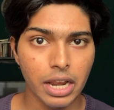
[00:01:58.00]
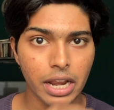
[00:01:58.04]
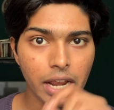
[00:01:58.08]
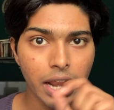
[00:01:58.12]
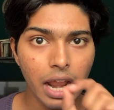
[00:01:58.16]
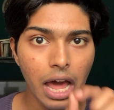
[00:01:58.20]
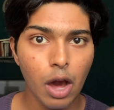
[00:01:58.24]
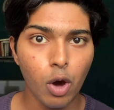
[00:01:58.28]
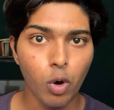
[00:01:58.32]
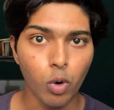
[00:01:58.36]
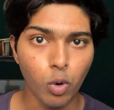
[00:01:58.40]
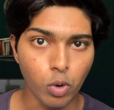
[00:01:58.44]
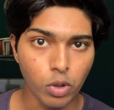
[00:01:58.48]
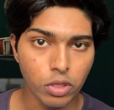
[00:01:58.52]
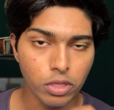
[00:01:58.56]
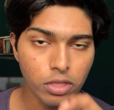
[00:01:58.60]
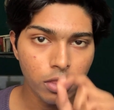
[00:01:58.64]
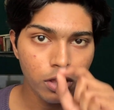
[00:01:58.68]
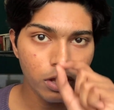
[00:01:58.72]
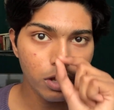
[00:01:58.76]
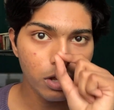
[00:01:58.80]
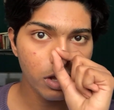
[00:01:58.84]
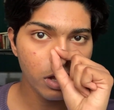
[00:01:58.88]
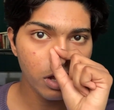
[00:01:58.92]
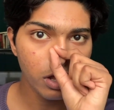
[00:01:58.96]
Now
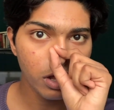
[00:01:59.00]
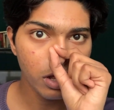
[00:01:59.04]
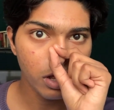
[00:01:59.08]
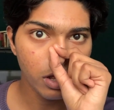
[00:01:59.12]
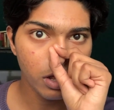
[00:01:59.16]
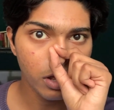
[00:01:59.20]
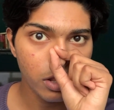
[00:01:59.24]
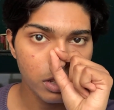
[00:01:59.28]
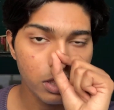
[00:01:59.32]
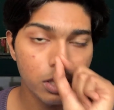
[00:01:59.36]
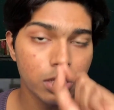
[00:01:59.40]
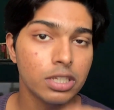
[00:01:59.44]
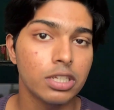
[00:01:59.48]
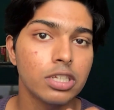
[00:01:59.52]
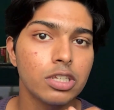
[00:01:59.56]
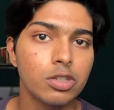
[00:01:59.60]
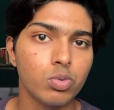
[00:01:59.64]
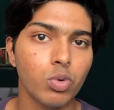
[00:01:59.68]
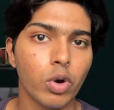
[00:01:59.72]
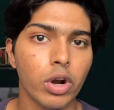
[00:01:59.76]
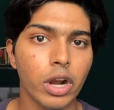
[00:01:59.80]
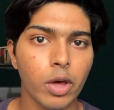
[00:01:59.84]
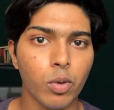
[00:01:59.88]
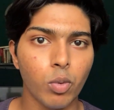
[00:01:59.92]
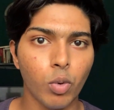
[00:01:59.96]
this is
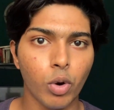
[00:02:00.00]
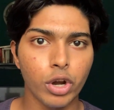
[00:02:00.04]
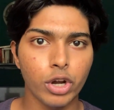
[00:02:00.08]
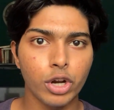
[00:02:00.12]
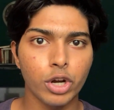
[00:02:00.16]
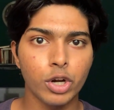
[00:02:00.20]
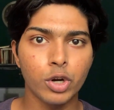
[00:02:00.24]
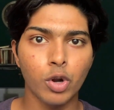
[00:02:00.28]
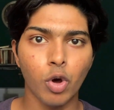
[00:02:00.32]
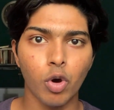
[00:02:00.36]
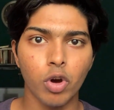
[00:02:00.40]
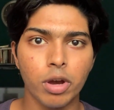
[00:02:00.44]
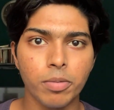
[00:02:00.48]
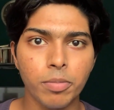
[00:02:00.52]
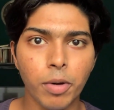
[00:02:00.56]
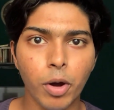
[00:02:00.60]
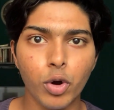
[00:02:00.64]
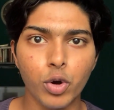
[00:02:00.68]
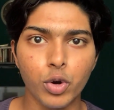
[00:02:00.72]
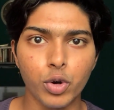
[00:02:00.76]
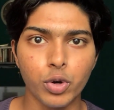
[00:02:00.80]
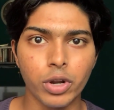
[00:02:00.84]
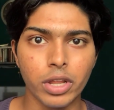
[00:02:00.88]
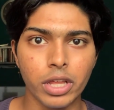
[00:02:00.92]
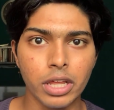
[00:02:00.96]
what I wanted to talk
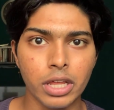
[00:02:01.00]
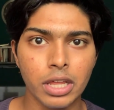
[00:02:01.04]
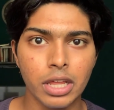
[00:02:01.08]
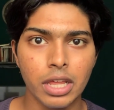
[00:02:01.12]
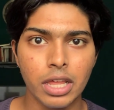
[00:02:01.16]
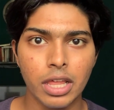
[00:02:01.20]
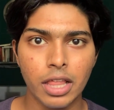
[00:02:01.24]
about today.